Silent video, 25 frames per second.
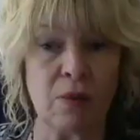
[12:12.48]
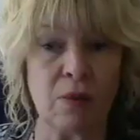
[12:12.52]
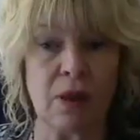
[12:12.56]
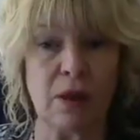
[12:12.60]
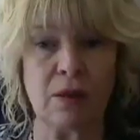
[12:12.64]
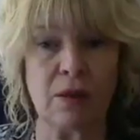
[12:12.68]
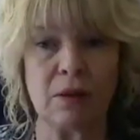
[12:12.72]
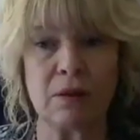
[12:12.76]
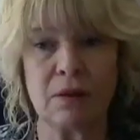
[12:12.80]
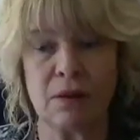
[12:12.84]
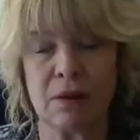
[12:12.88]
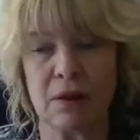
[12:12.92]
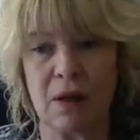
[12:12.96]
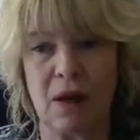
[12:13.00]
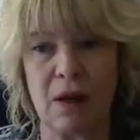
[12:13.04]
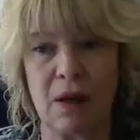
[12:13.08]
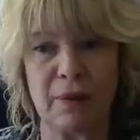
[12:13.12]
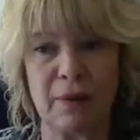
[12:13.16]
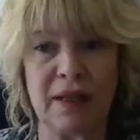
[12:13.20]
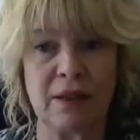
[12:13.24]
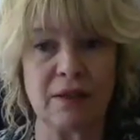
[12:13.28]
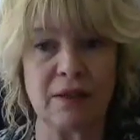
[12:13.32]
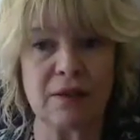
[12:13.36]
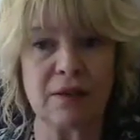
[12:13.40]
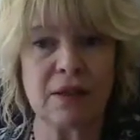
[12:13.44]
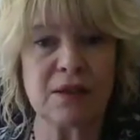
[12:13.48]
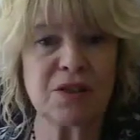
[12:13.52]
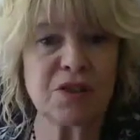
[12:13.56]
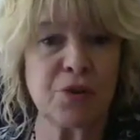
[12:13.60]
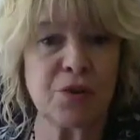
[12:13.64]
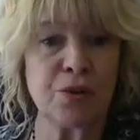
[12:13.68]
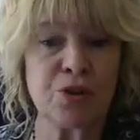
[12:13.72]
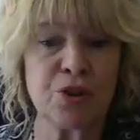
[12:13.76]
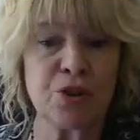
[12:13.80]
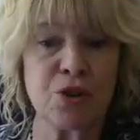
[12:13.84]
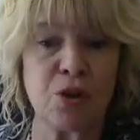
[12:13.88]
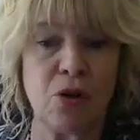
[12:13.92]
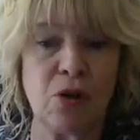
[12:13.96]
well, I mean, it's
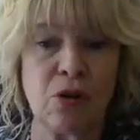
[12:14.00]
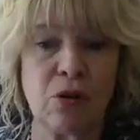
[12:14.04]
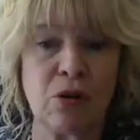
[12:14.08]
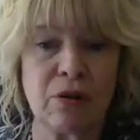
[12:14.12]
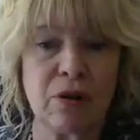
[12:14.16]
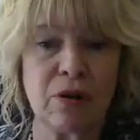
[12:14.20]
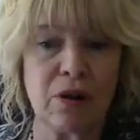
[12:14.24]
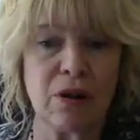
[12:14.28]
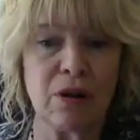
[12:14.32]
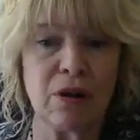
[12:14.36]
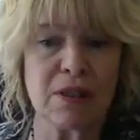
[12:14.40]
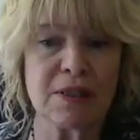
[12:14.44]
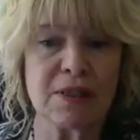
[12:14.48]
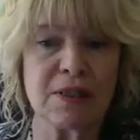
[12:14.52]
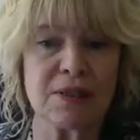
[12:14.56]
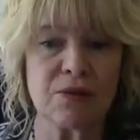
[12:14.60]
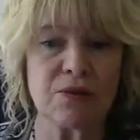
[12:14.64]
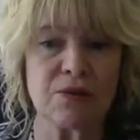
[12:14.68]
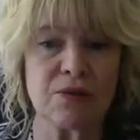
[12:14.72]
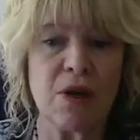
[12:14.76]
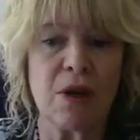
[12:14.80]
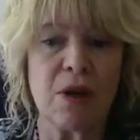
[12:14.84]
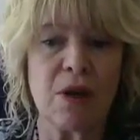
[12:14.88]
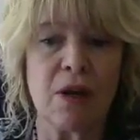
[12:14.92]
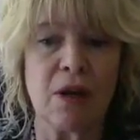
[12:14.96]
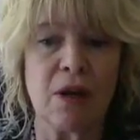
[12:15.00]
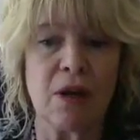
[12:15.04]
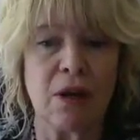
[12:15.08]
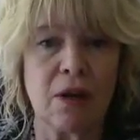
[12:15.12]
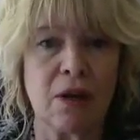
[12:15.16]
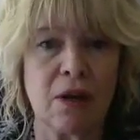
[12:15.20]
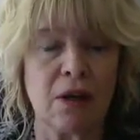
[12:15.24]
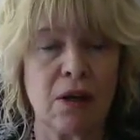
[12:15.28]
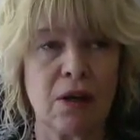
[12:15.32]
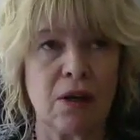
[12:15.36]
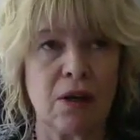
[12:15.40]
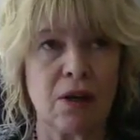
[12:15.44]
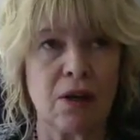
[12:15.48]
crucial. It's,
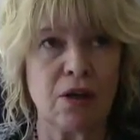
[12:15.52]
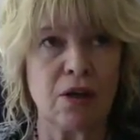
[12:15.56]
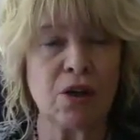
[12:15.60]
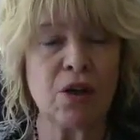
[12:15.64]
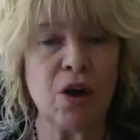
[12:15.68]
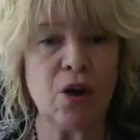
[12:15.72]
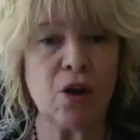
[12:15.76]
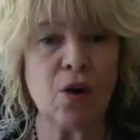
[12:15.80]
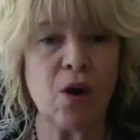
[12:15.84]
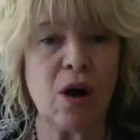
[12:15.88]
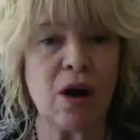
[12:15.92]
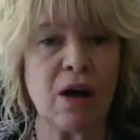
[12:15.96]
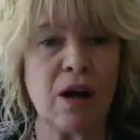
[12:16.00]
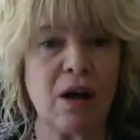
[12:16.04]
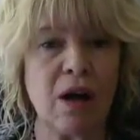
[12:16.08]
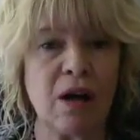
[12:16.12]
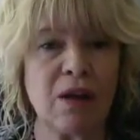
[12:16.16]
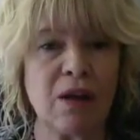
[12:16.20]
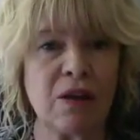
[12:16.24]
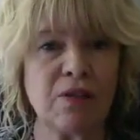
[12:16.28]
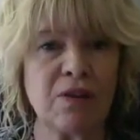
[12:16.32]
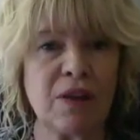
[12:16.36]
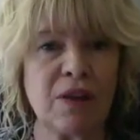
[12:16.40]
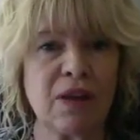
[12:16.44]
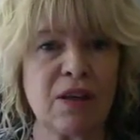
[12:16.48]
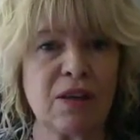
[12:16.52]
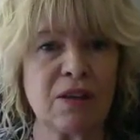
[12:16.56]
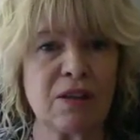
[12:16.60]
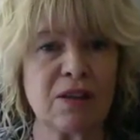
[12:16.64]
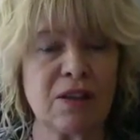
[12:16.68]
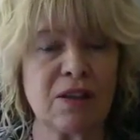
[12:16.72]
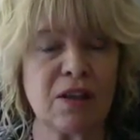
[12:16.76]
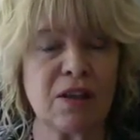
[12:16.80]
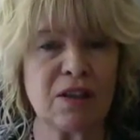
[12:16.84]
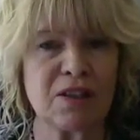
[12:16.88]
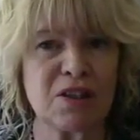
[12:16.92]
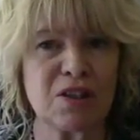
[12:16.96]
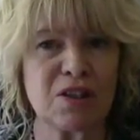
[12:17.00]
I think
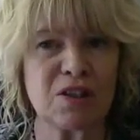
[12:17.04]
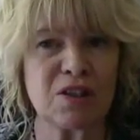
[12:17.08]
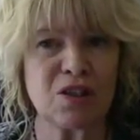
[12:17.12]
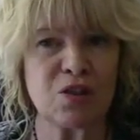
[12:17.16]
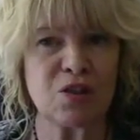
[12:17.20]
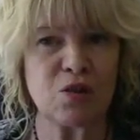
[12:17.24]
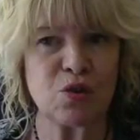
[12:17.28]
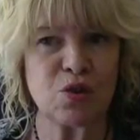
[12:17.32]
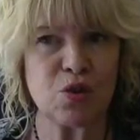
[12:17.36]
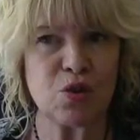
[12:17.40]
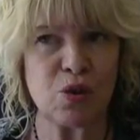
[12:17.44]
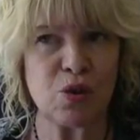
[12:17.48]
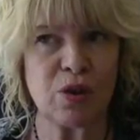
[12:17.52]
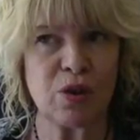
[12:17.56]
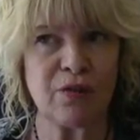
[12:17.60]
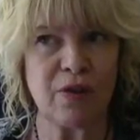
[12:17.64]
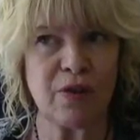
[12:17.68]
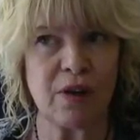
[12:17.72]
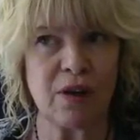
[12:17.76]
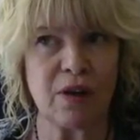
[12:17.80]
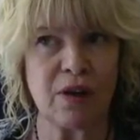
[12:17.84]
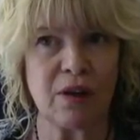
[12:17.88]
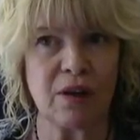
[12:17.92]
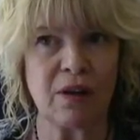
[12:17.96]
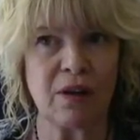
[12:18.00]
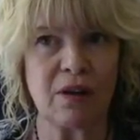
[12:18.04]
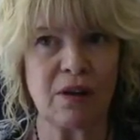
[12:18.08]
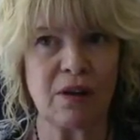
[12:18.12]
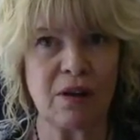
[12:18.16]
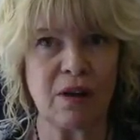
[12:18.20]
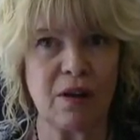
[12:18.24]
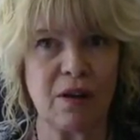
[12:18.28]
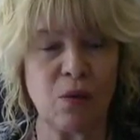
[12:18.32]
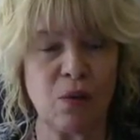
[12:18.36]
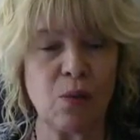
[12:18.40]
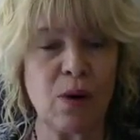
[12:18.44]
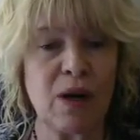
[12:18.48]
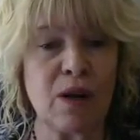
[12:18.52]
it's sort of
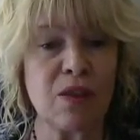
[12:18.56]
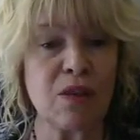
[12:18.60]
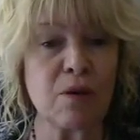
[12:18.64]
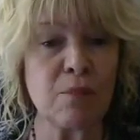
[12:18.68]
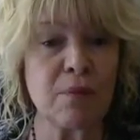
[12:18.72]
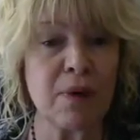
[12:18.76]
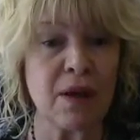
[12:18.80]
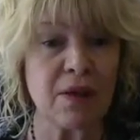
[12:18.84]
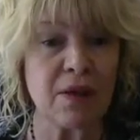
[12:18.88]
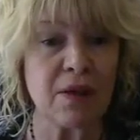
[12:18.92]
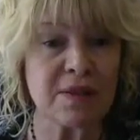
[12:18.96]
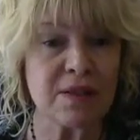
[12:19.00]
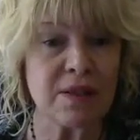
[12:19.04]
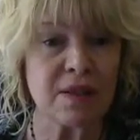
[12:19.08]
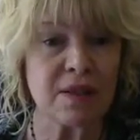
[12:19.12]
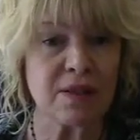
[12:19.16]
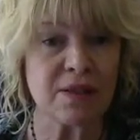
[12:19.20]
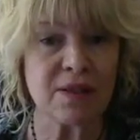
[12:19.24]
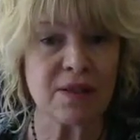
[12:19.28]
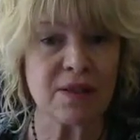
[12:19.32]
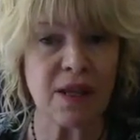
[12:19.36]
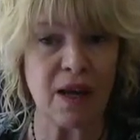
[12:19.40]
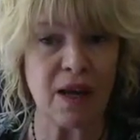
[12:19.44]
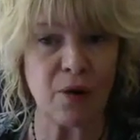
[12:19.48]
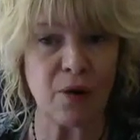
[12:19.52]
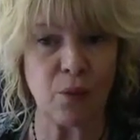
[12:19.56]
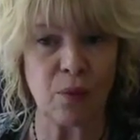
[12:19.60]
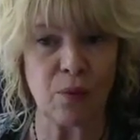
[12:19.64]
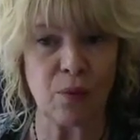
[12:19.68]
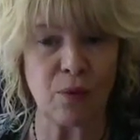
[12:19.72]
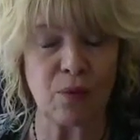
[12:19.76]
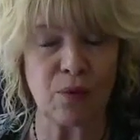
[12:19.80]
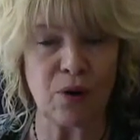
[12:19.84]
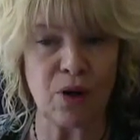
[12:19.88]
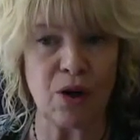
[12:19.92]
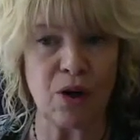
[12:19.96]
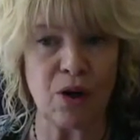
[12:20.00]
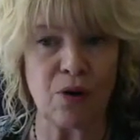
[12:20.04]
one of the myths is that,
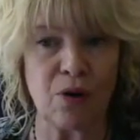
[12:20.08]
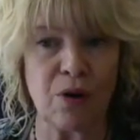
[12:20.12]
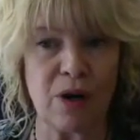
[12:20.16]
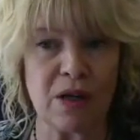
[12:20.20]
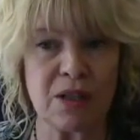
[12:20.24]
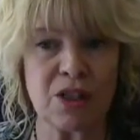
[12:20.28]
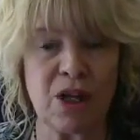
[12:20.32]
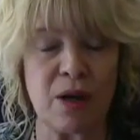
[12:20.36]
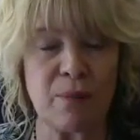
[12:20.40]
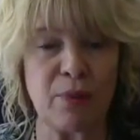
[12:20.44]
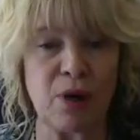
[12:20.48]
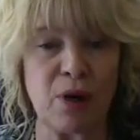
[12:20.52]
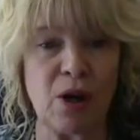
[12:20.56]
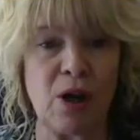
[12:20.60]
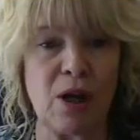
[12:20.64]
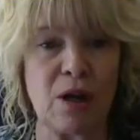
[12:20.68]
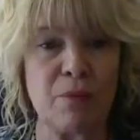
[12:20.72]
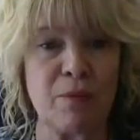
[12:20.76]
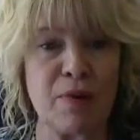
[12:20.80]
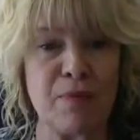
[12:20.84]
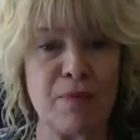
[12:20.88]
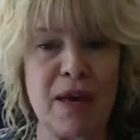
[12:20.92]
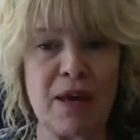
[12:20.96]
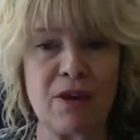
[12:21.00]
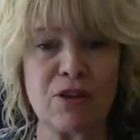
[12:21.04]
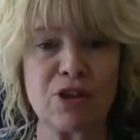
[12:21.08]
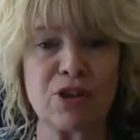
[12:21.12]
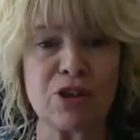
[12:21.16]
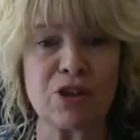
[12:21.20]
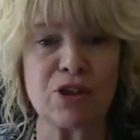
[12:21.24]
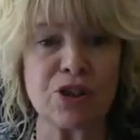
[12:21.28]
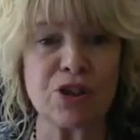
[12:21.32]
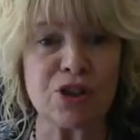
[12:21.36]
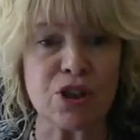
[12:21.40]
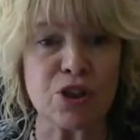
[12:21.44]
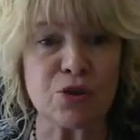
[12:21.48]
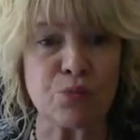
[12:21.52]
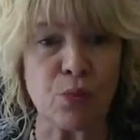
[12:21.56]
nighttime economy
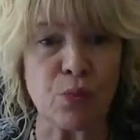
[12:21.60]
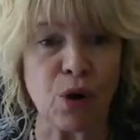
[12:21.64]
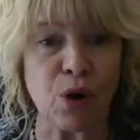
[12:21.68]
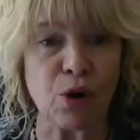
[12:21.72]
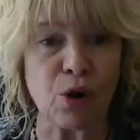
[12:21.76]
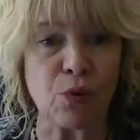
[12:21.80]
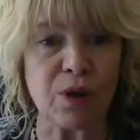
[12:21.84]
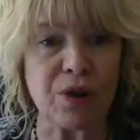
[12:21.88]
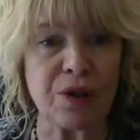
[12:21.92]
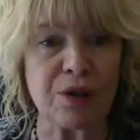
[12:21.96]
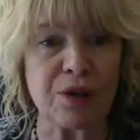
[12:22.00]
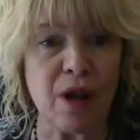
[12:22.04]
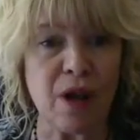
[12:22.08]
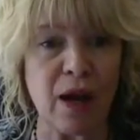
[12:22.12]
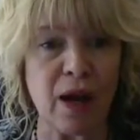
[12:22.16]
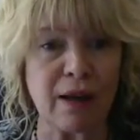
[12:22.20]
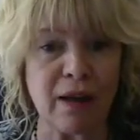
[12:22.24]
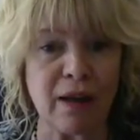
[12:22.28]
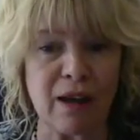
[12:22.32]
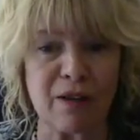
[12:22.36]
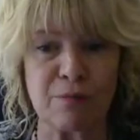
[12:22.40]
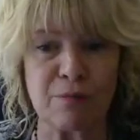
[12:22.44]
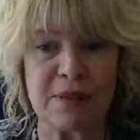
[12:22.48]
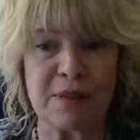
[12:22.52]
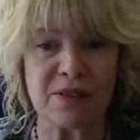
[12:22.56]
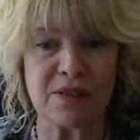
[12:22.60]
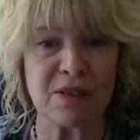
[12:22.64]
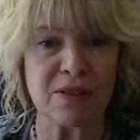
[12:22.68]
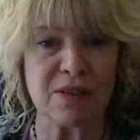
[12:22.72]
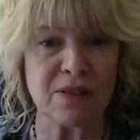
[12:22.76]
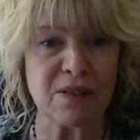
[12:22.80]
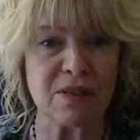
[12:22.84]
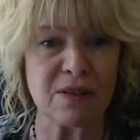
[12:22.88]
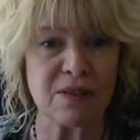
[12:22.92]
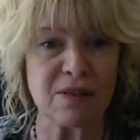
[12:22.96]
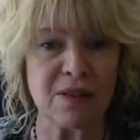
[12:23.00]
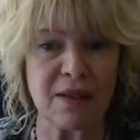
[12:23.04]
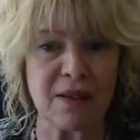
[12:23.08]
managers just work with nightlife
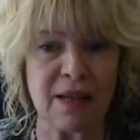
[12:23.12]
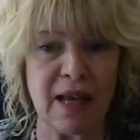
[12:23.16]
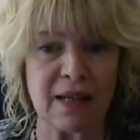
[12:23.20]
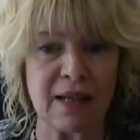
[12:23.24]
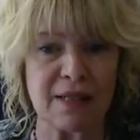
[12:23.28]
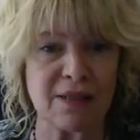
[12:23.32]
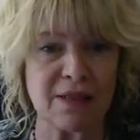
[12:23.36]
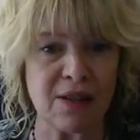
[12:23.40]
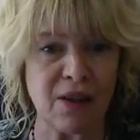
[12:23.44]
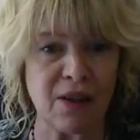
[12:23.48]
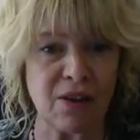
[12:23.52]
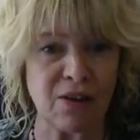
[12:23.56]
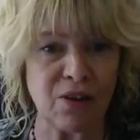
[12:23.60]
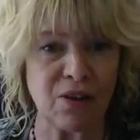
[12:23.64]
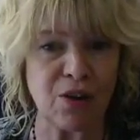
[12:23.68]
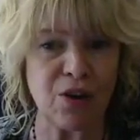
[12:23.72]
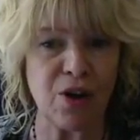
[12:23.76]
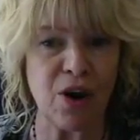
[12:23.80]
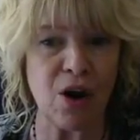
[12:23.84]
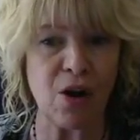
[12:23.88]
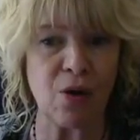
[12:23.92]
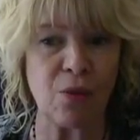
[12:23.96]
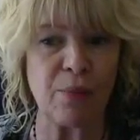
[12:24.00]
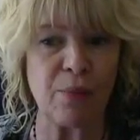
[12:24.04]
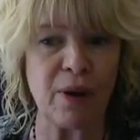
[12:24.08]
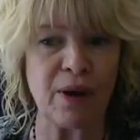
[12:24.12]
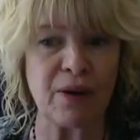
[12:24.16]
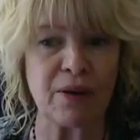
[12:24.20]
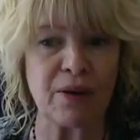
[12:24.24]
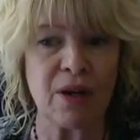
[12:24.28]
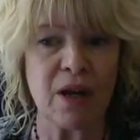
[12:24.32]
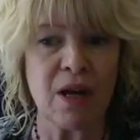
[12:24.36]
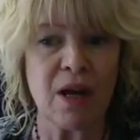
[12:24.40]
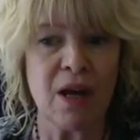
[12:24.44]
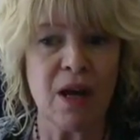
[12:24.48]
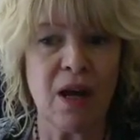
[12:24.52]
businesses and that's it, but